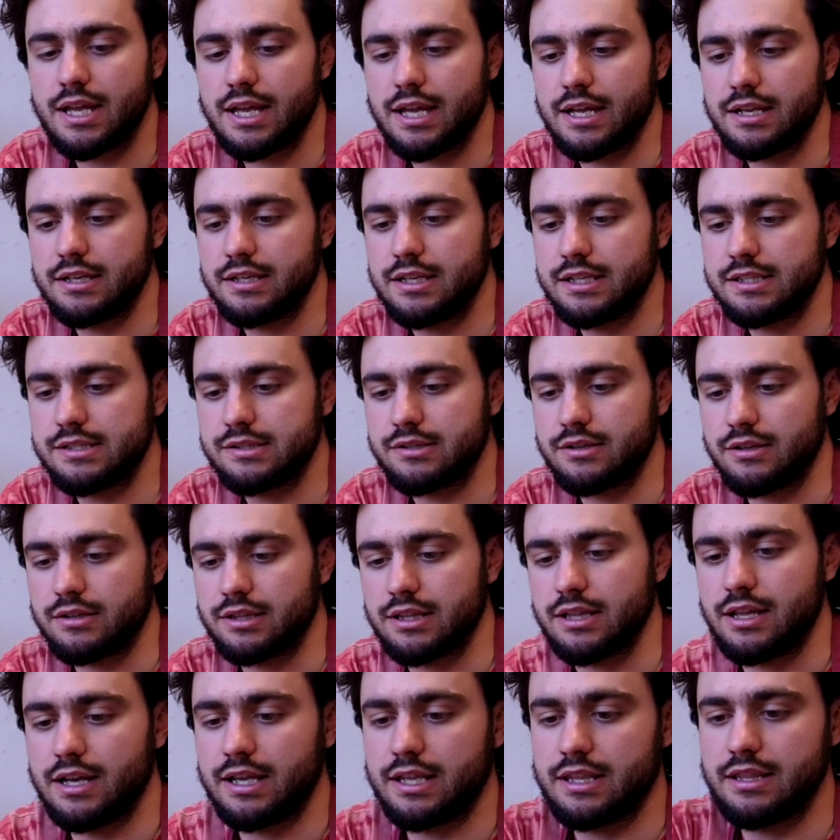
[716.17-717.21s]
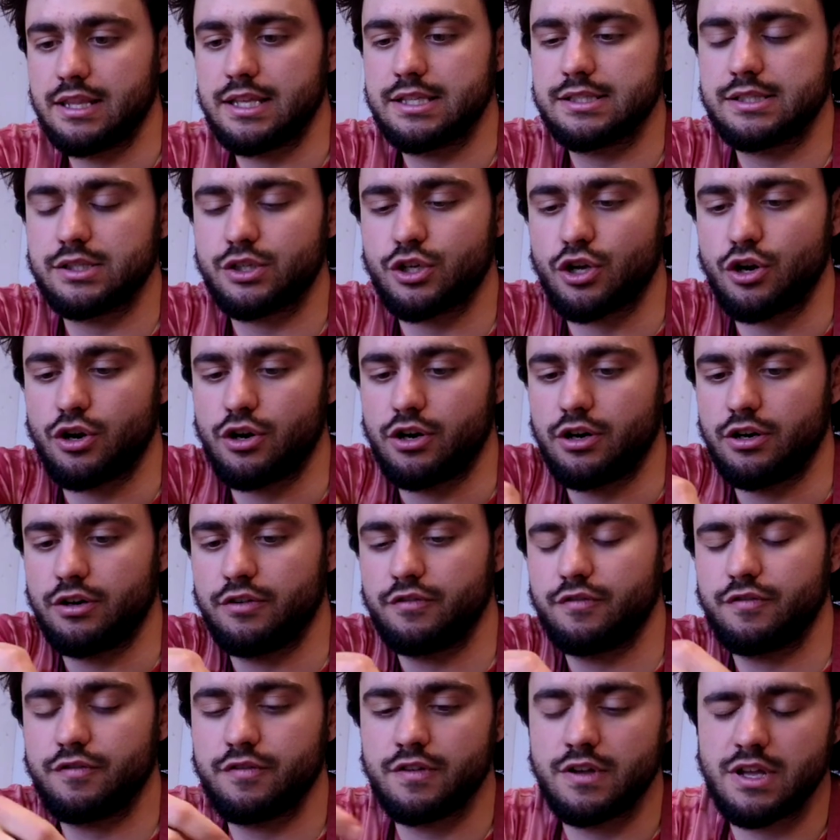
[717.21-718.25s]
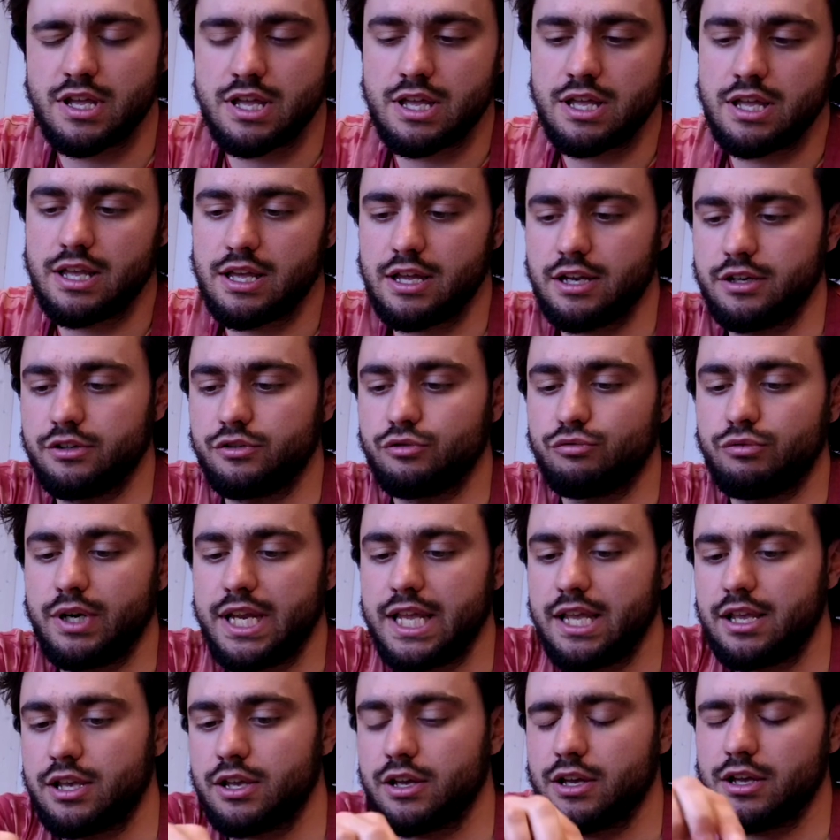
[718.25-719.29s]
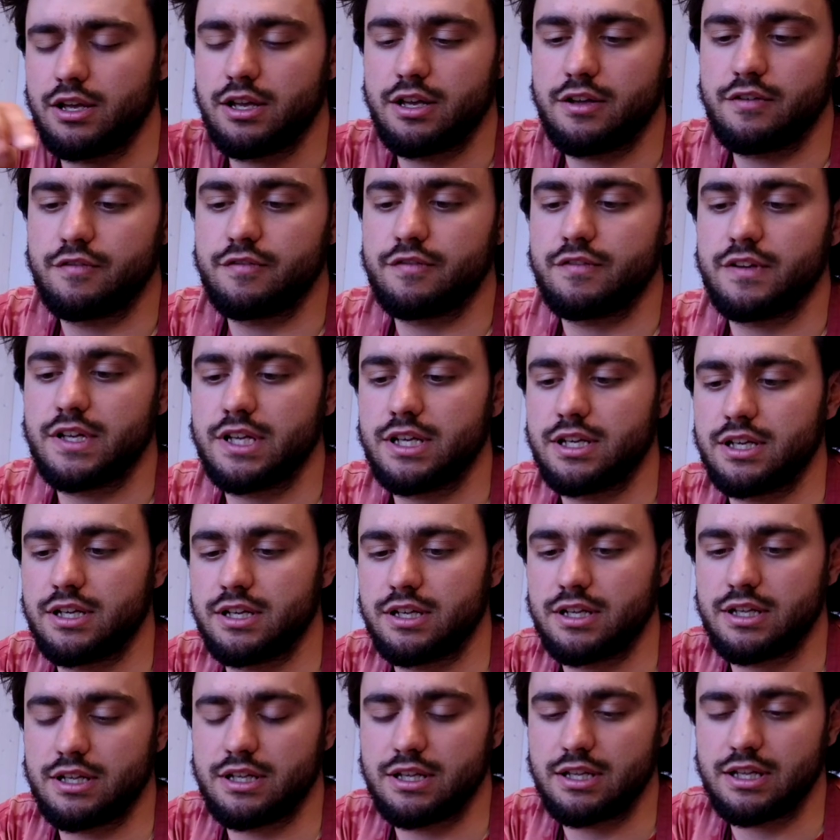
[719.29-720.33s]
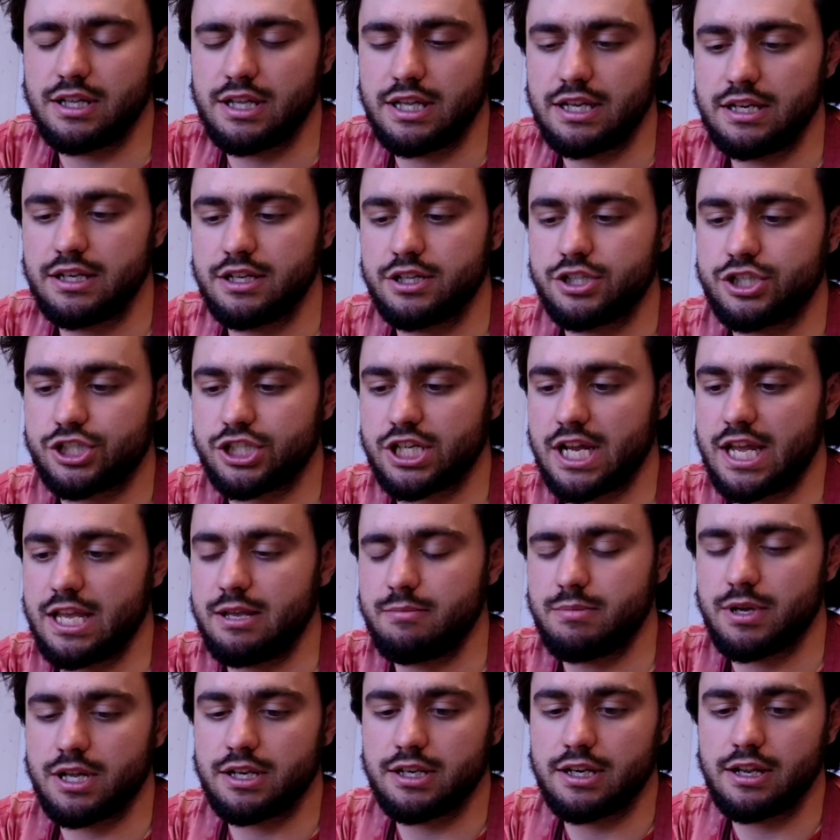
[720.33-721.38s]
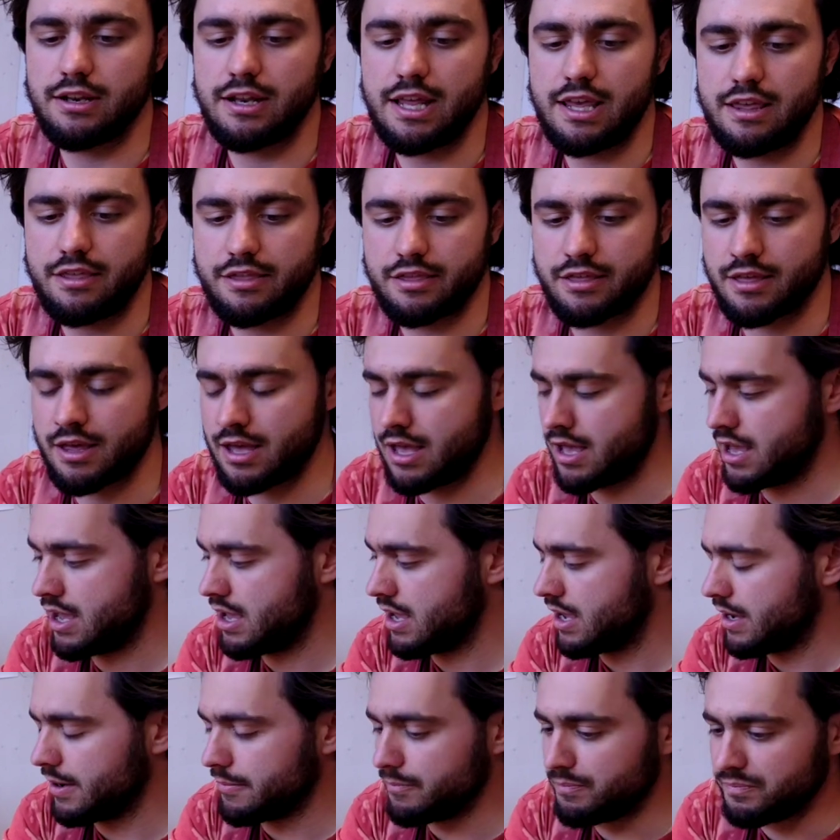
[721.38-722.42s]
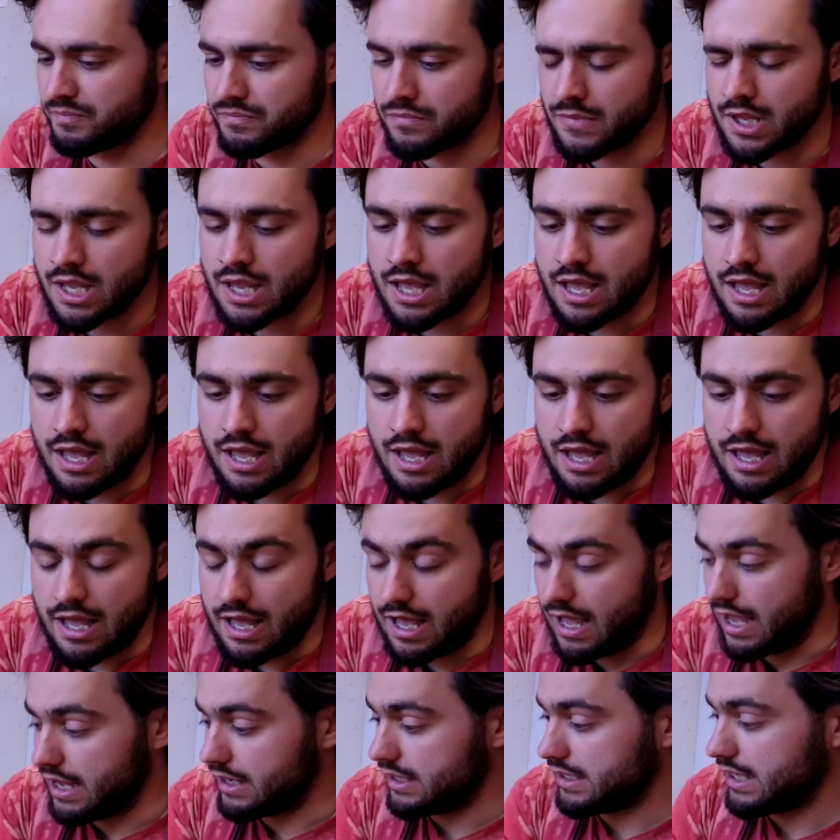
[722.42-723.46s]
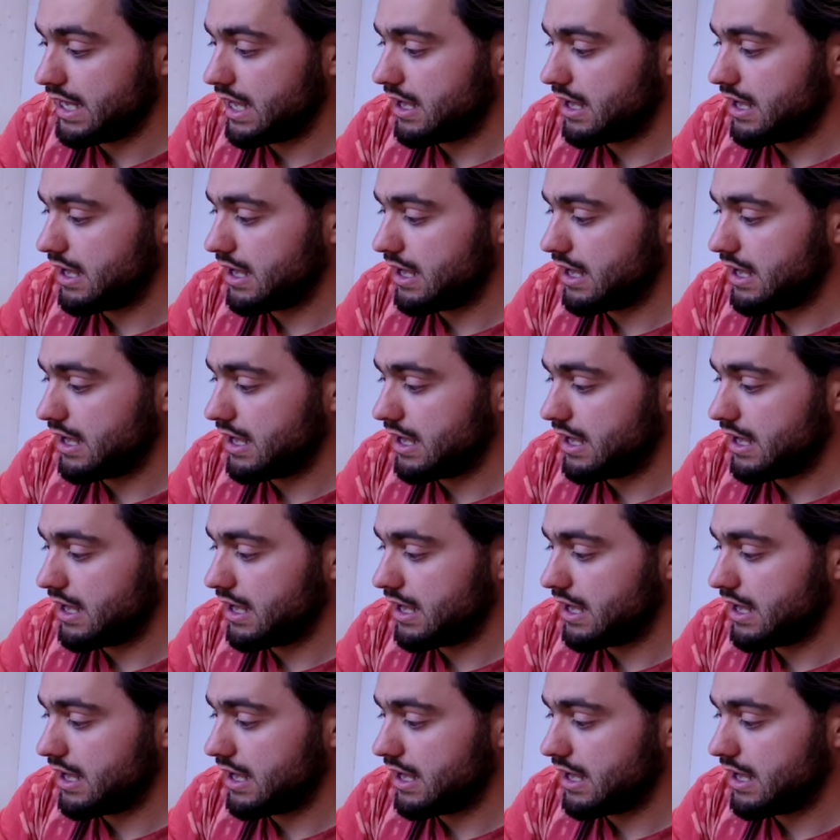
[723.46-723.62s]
and it's got like this curve and recurve in the shape underneath. And